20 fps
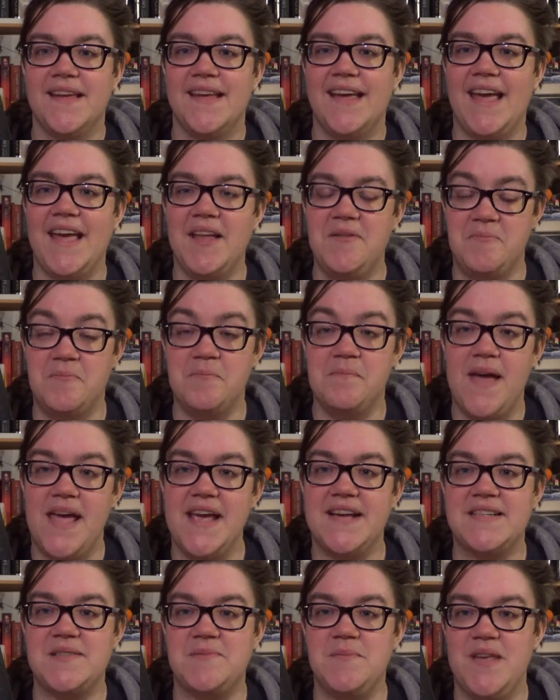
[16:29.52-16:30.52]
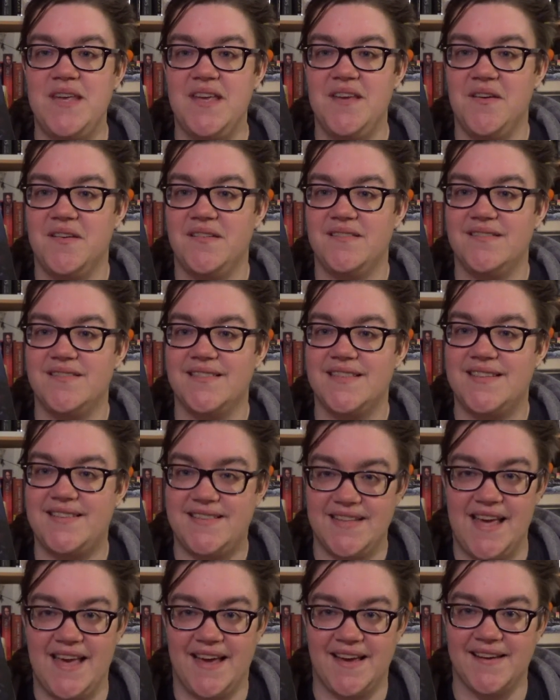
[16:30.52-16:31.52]
It makes me
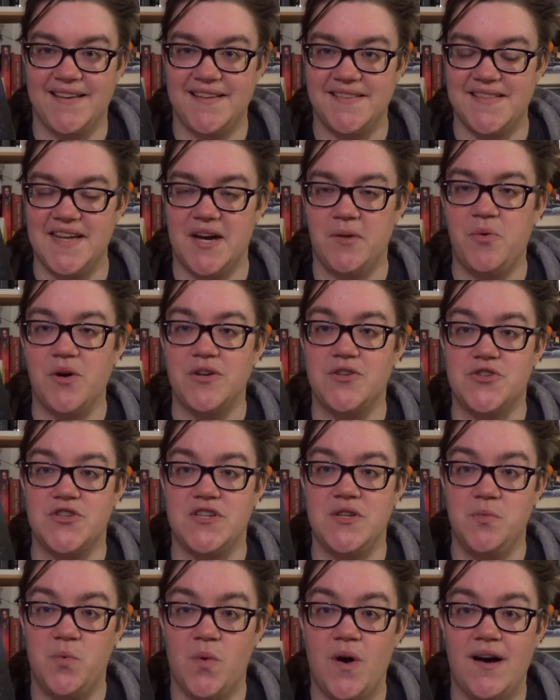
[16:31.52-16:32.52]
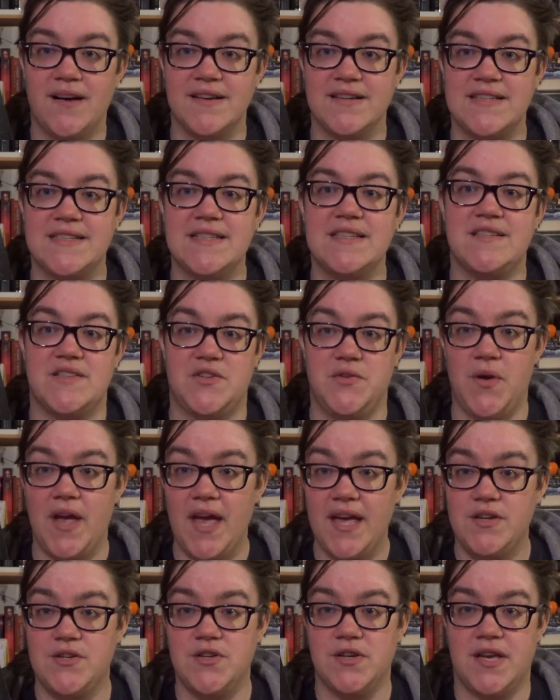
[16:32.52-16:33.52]
think that what she wants is to
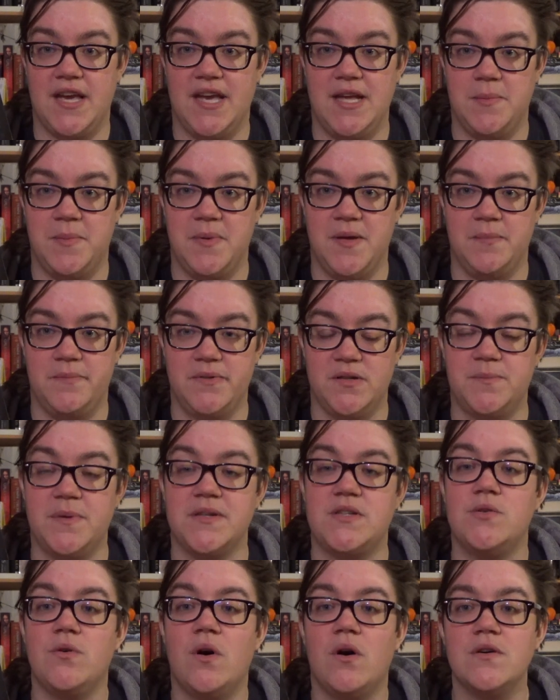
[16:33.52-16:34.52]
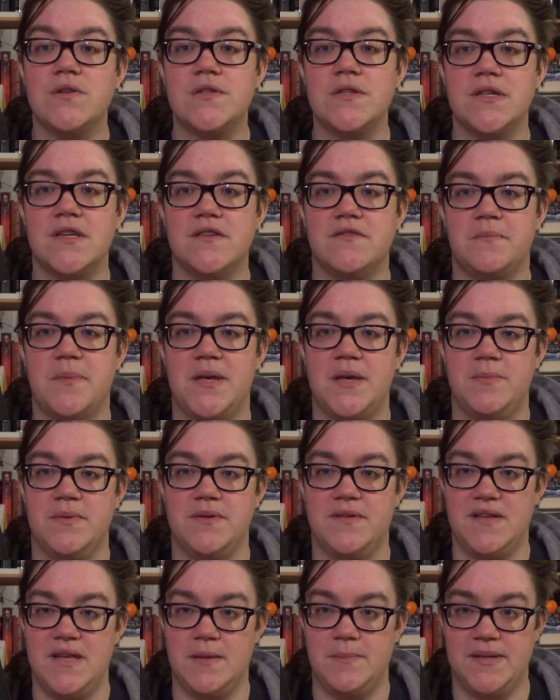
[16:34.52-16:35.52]
educate people, but to also give people
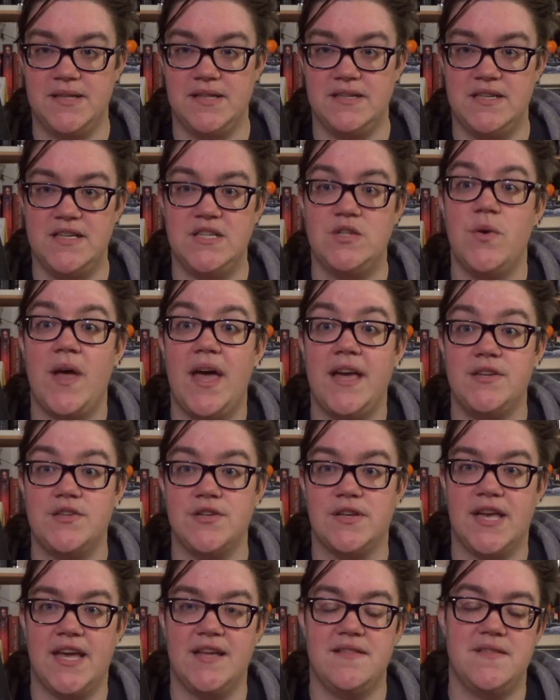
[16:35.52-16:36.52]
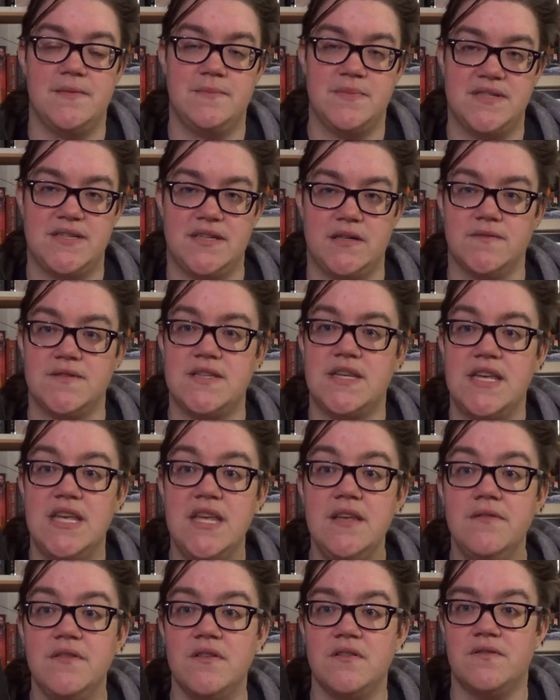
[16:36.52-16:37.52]
the ability to educate themselves
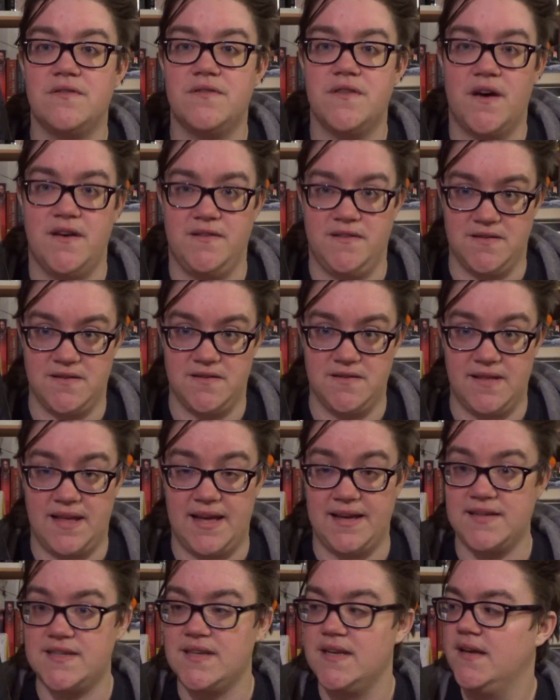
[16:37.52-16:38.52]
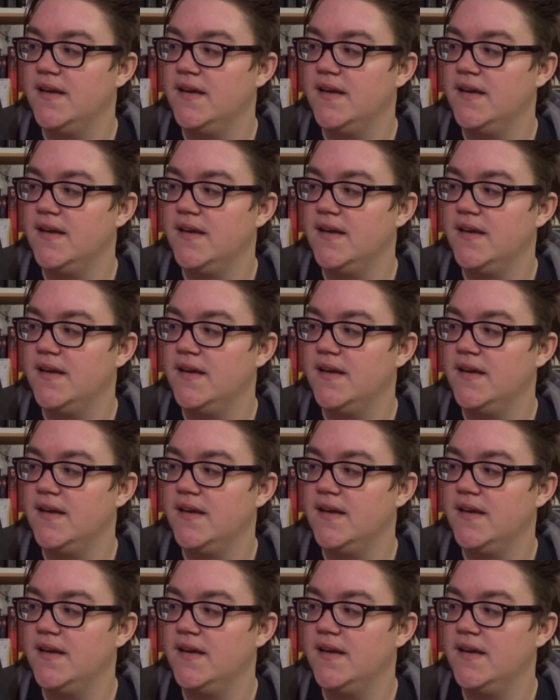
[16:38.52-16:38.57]
even further than that.